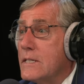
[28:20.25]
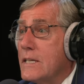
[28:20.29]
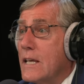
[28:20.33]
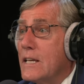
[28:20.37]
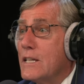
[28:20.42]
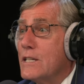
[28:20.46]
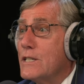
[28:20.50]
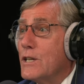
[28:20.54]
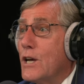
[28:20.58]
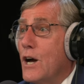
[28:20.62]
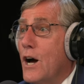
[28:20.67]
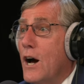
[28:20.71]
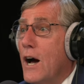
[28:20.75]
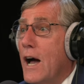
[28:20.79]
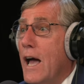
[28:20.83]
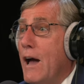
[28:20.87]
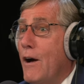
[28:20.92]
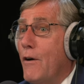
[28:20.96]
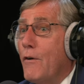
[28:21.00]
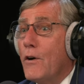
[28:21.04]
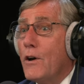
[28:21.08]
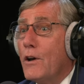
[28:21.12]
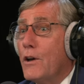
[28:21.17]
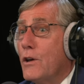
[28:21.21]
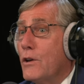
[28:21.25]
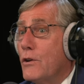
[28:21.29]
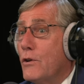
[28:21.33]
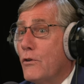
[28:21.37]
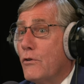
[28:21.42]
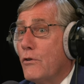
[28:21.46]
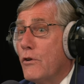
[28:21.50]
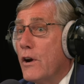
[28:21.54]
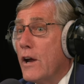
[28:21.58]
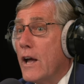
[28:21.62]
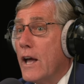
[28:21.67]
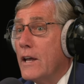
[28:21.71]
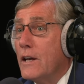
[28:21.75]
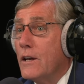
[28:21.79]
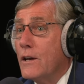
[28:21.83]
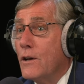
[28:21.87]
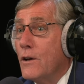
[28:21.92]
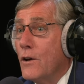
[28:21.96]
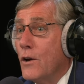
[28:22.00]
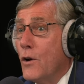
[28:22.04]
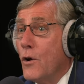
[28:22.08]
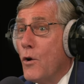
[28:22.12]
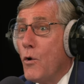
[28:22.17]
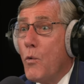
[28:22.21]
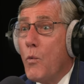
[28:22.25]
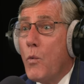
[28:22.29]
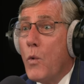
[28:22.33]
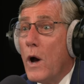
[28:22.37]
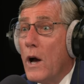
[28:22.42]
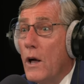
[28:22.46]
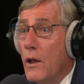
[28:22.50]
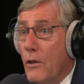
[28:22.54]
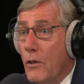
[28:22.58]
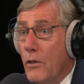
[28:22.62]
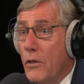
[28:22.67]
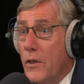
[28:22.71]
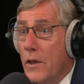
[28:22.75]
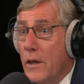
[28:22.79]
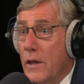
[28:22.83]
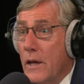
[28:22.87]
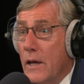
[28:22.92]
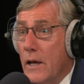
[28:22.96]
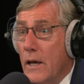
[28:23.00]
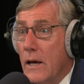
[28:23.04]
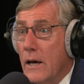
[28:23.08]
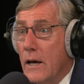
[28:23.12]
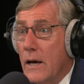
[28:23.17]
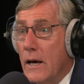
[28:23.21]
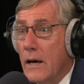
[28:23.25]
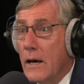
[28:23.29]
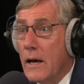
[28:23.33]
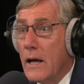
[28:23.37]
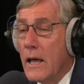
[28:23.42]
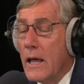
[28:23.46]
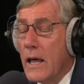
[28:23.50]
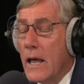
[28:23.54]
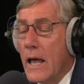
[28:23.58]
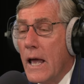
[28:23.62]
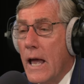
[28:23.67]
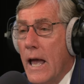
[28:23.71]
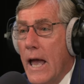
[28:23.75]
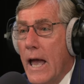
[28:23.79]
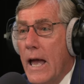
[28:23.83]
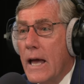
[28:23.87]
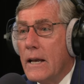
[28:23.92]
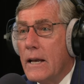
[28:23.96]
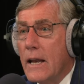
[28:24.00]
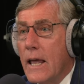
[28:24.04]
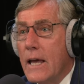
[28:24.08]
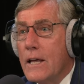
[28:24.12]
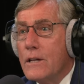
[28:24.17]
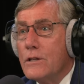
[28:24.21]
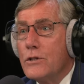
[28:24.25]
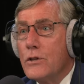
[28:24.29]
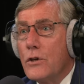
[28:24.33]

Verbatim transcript: They saw how it could create wealth. Uh, and, and